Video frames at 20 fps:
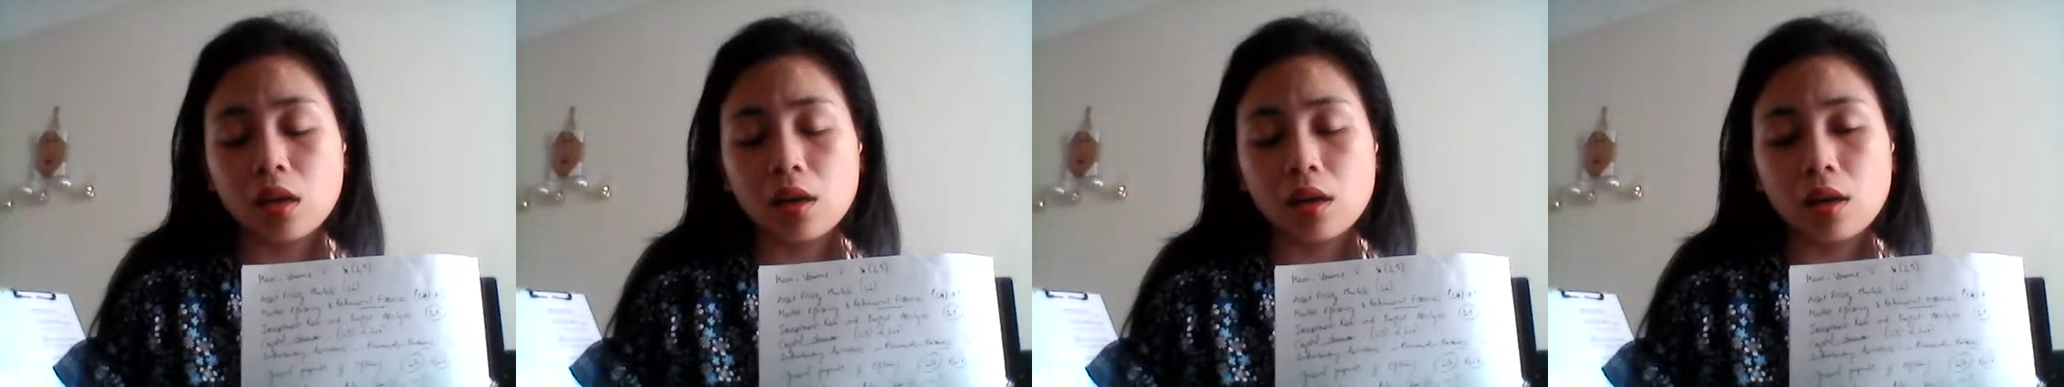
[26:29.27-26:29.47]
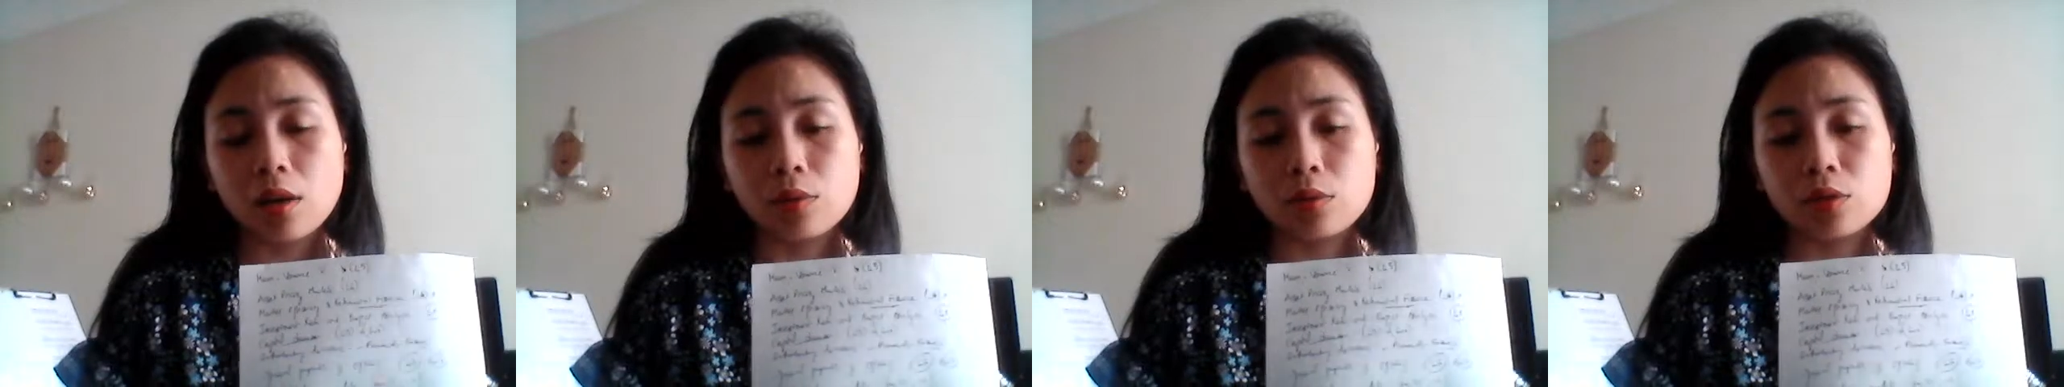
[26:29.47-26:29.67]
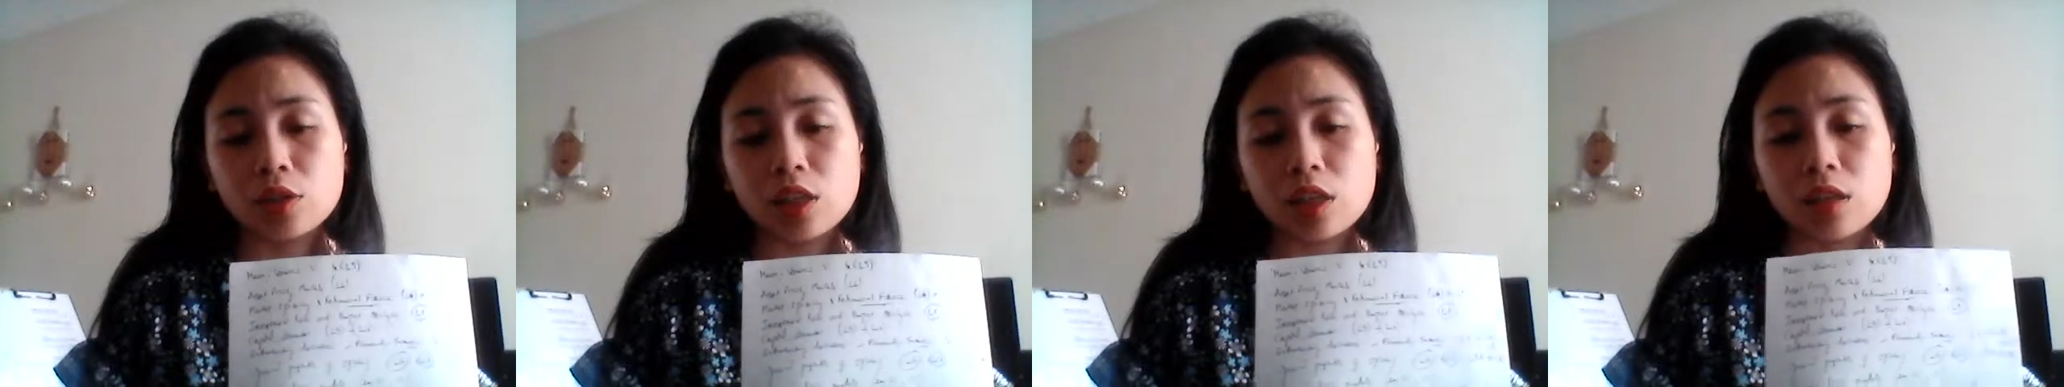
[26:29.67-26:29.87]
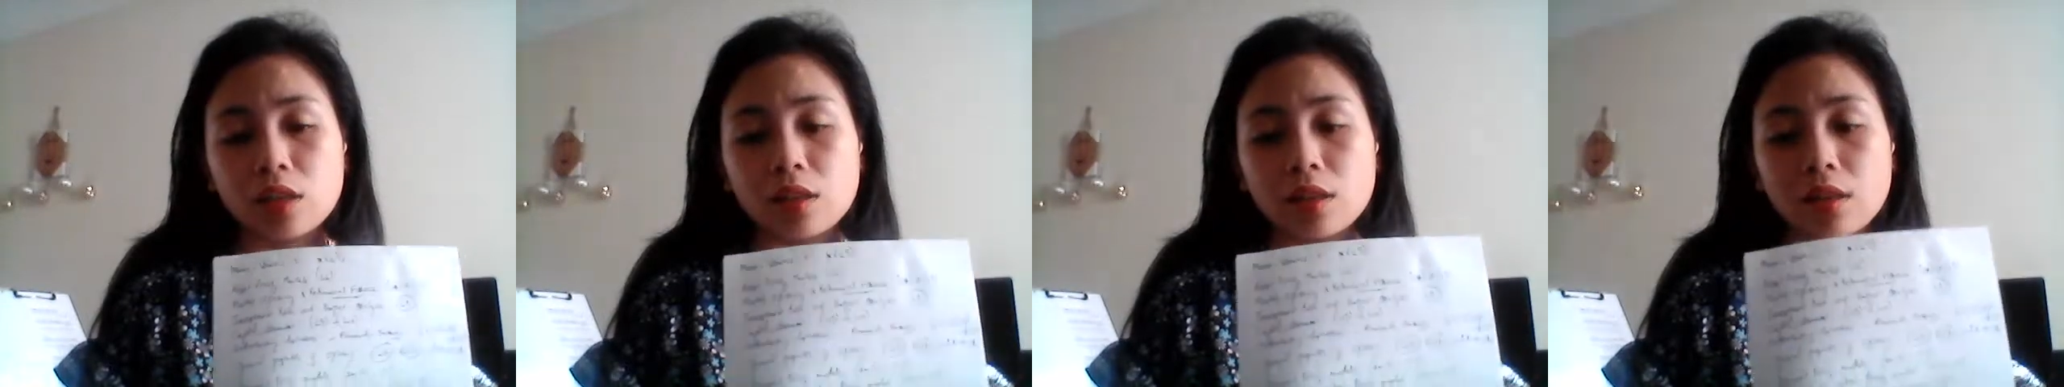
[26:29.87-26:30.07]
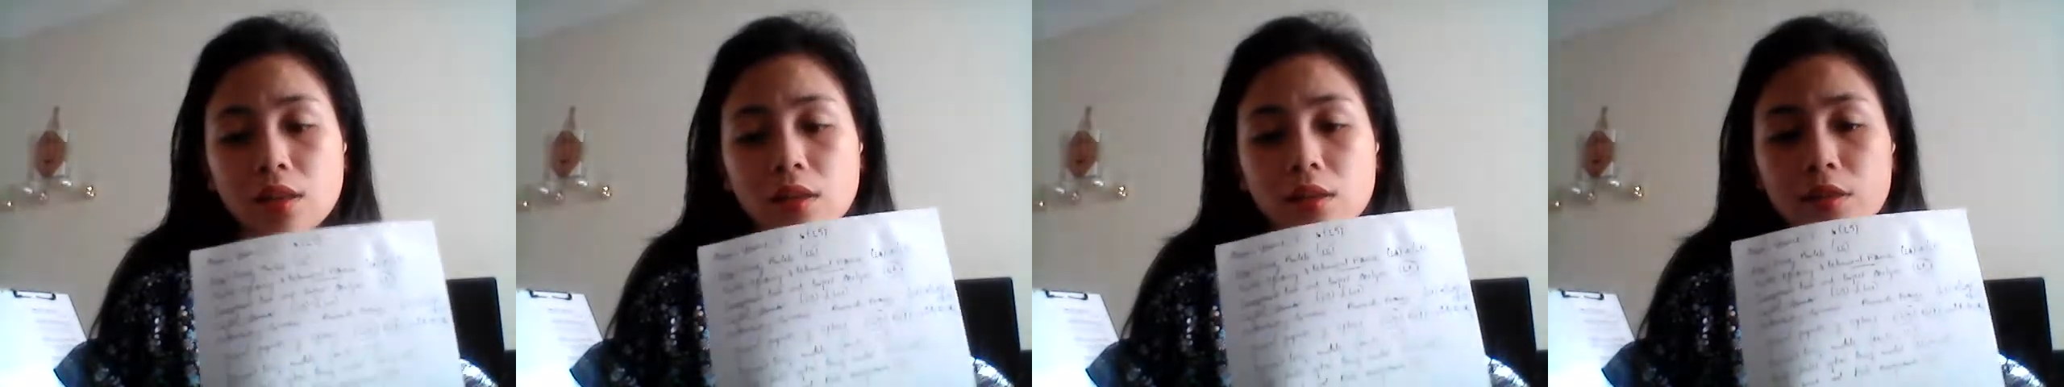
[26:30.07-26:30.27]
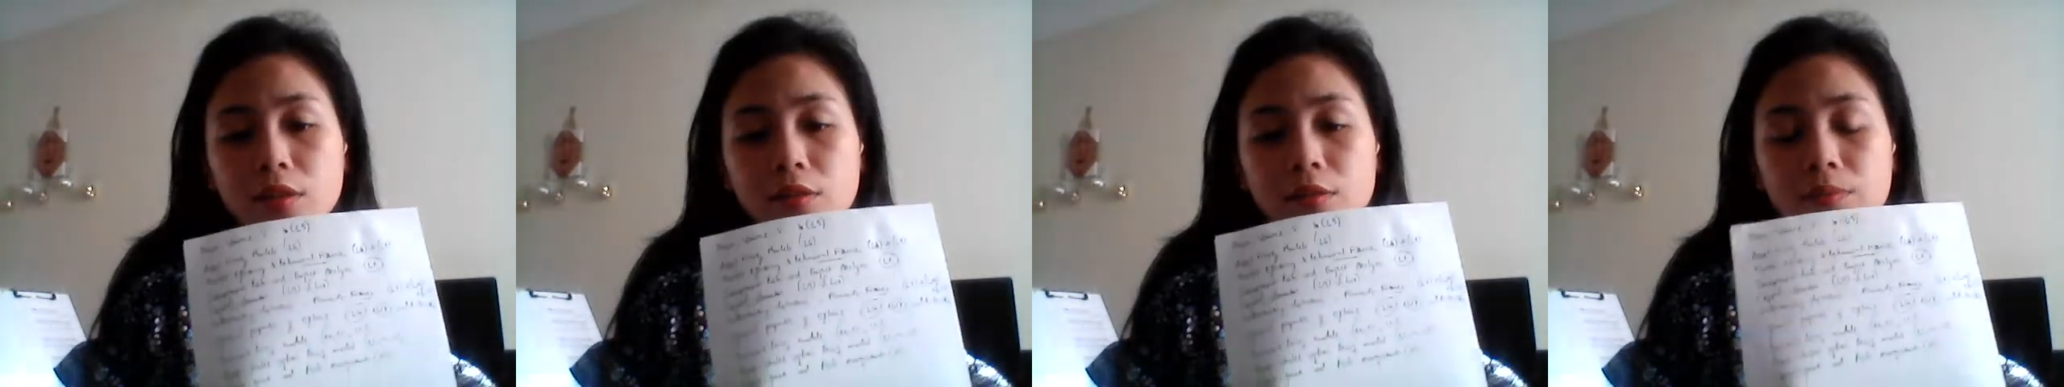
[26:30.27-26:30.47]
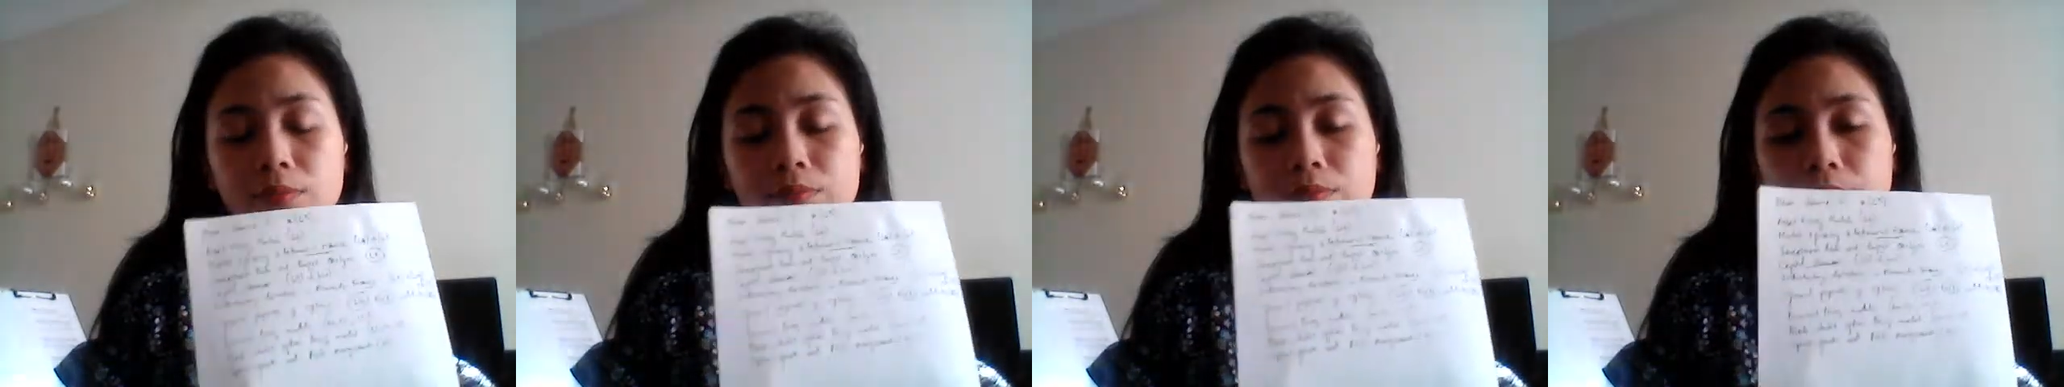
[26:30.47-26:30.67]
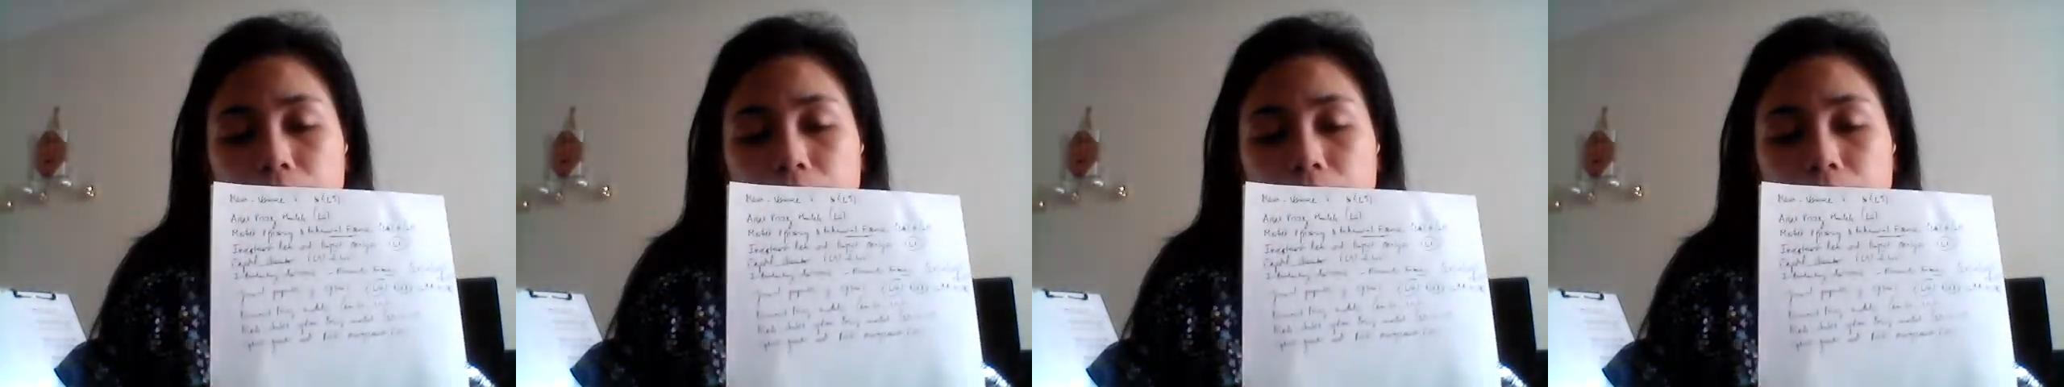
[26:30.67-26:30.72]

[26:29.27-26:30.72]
I will check it later,